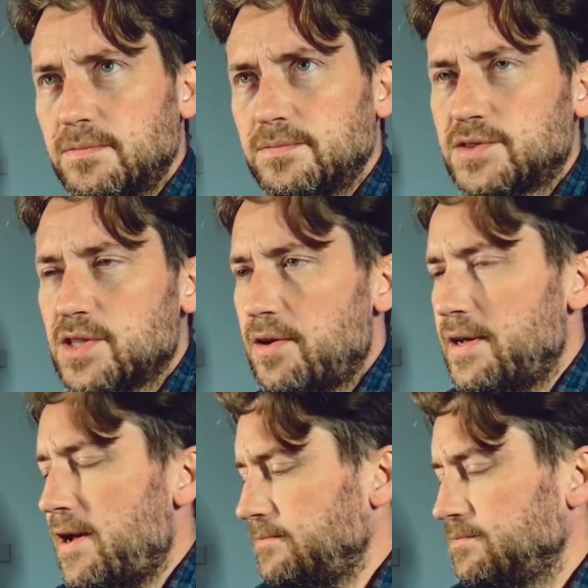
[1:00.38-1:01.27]
So,
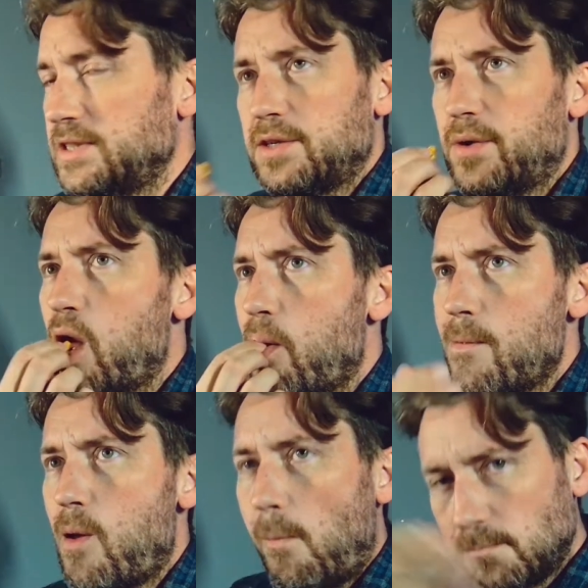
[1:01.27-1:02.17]
yeah, anyway,
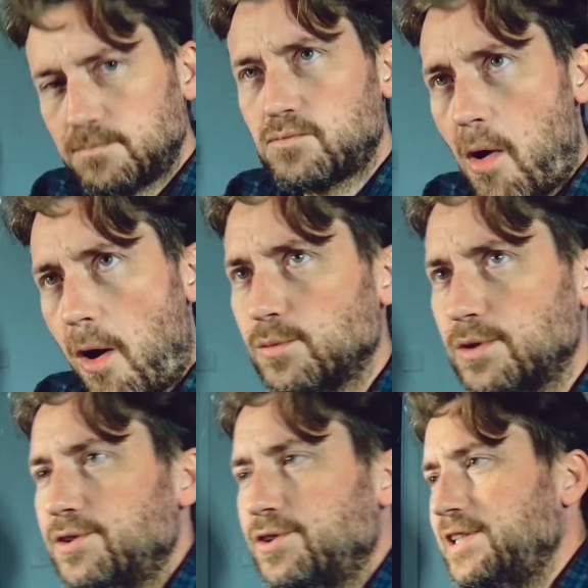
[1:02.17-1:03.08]
on
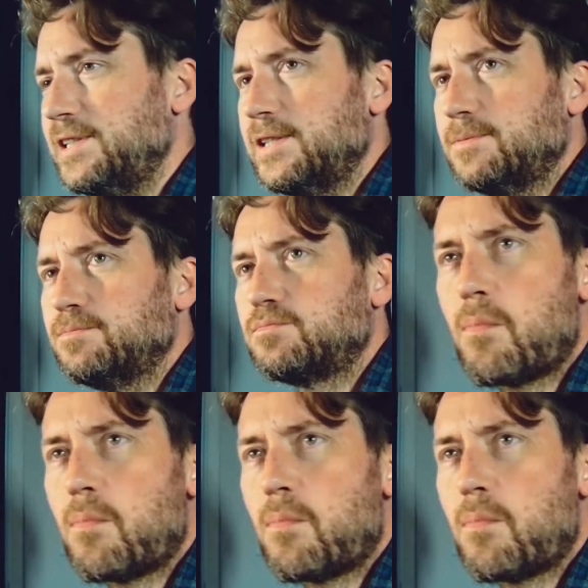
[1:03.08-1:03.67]
with the um...